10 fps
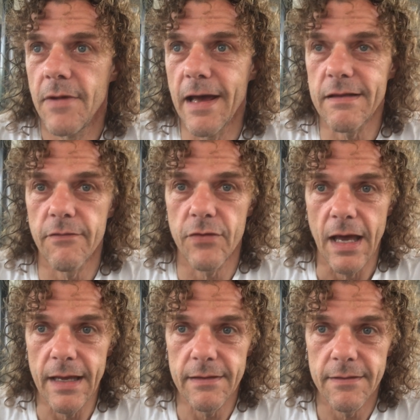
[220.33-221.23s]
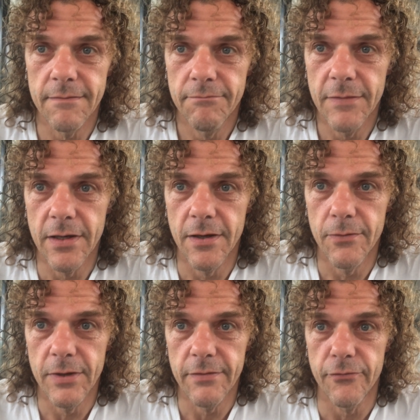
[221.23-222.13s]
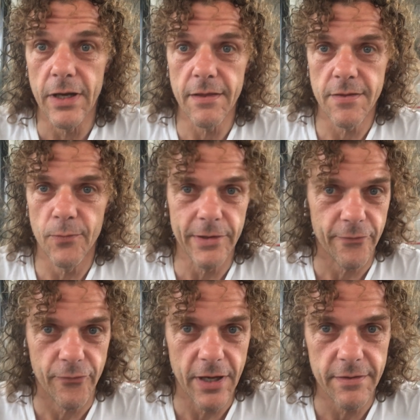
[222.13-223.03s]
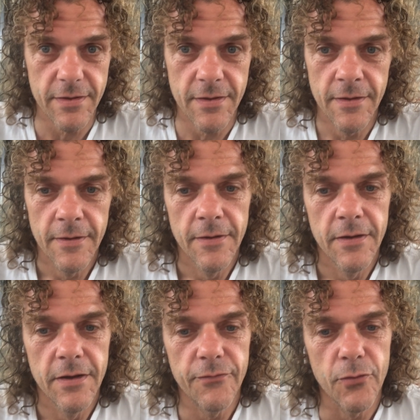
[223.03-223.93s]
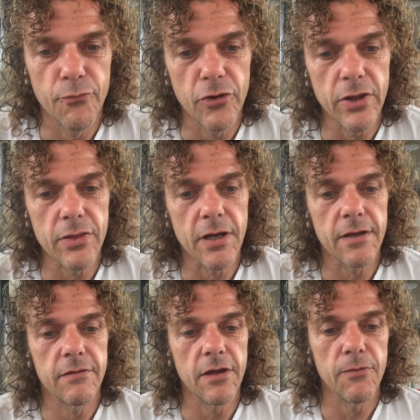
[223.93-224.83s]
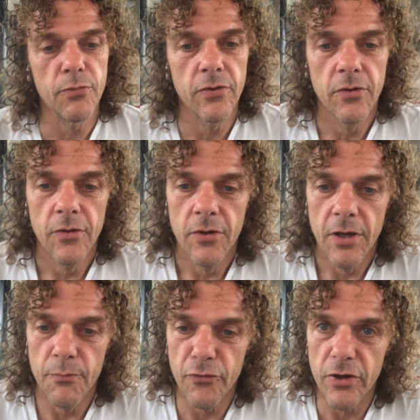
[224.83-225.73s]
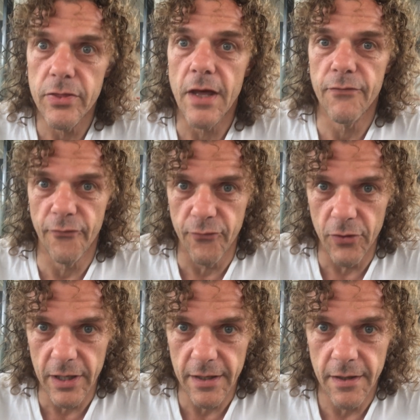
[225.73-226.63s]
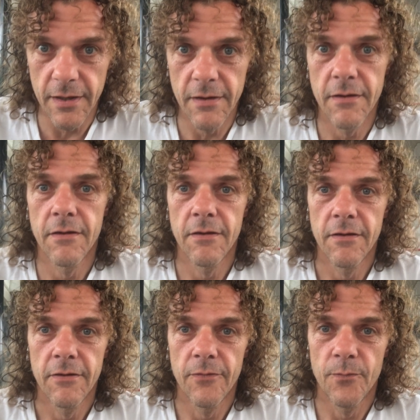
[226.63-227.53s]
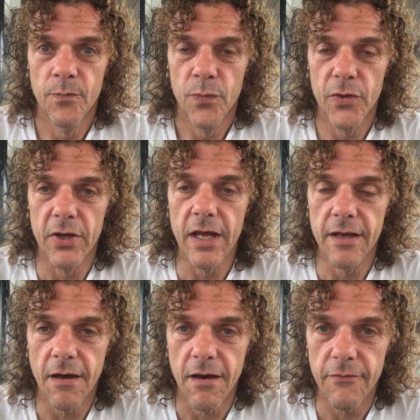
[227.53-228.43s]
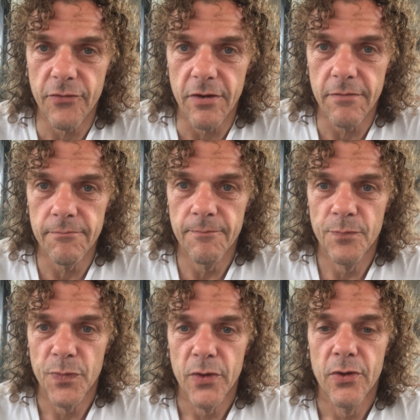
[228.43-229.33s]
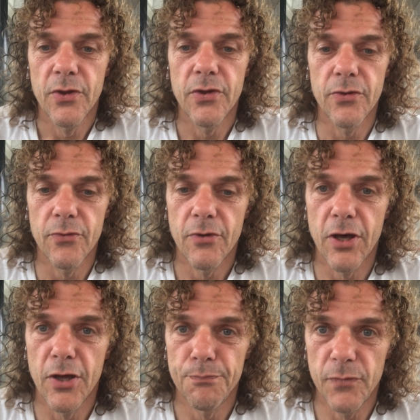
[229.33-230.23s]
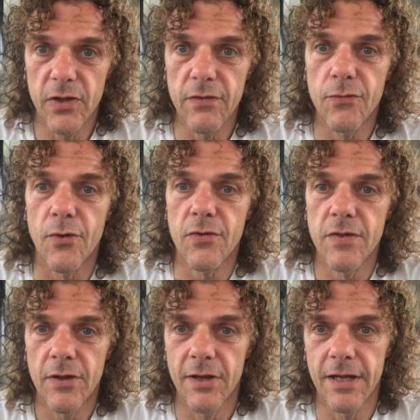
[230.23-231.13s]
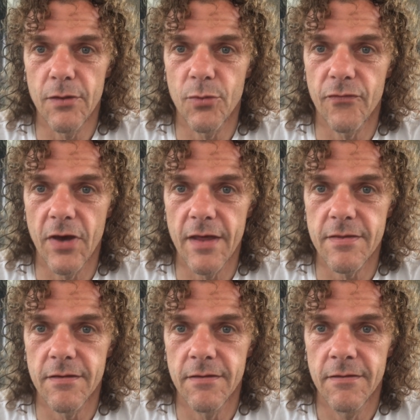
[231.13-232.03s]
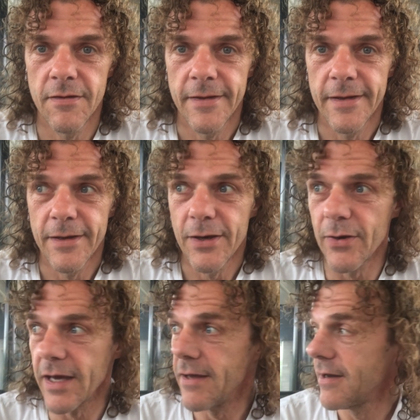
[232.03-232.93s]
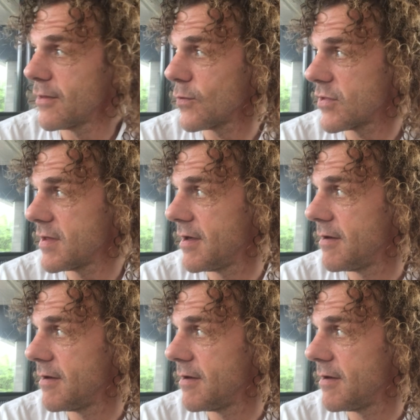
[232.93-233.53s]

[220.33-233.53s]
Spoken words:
active night, you know, with drinks with your friends. If you breathe like deep and breathe out fully the day after, you detox a little bit faster. Okay, this was